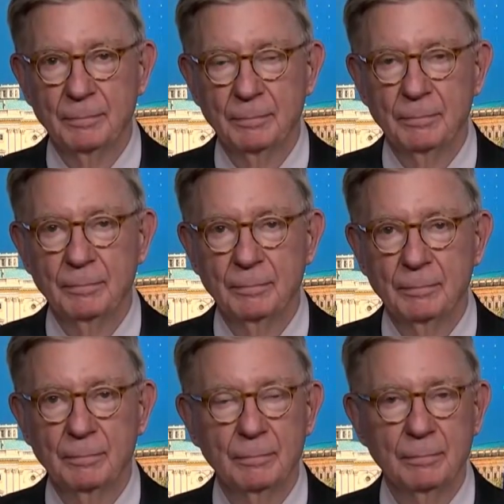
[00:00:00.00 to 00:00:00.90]

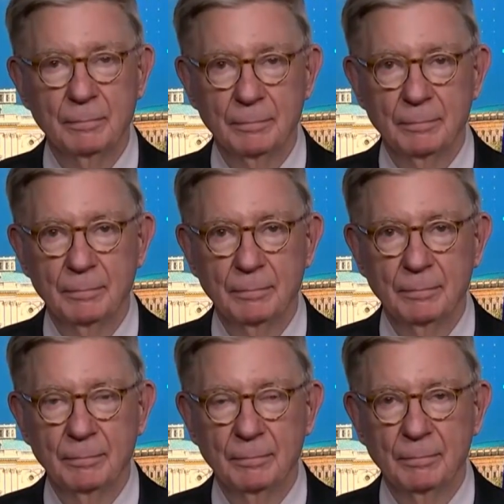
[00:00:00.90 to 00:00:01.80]

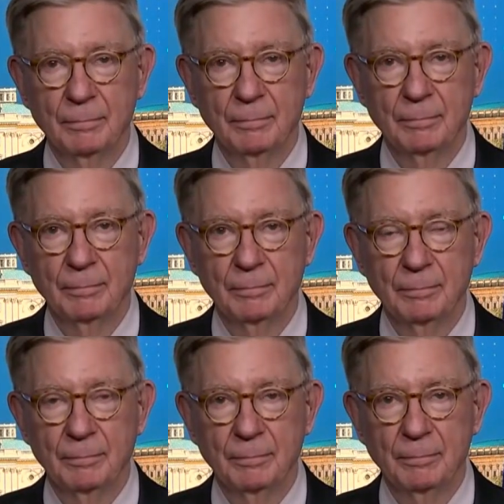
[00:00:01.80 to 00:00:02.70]

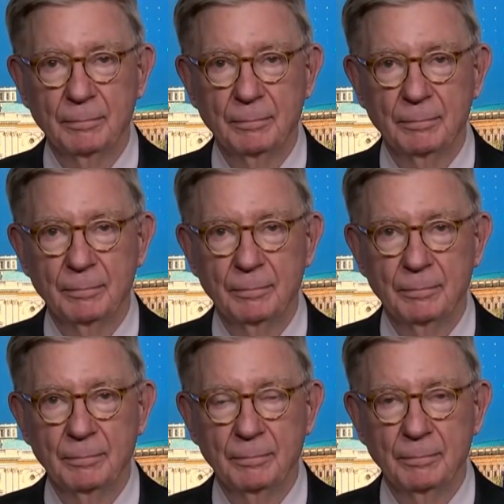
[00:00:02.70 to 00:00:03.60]

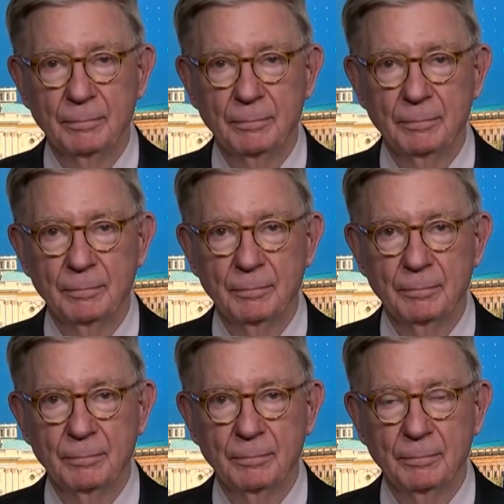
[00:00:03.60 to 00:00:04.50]

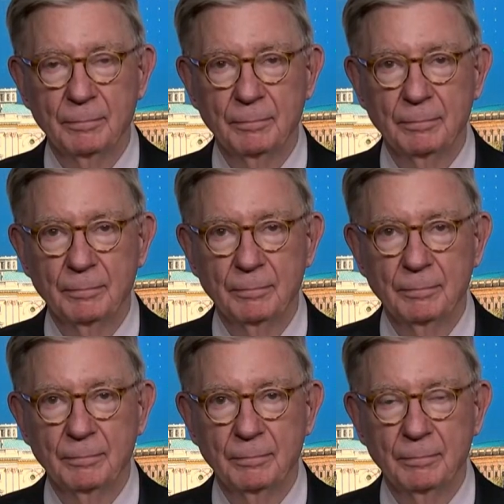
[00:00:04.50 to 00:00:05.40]

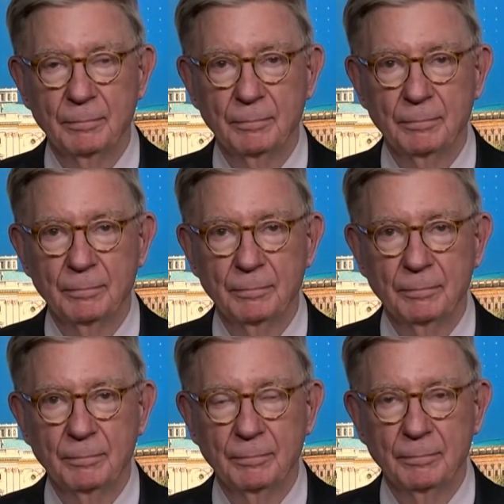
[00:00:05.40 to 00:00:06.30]

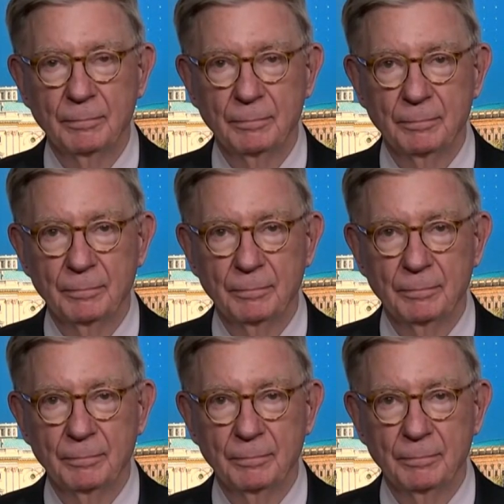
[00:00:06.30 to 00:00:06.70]
(silent)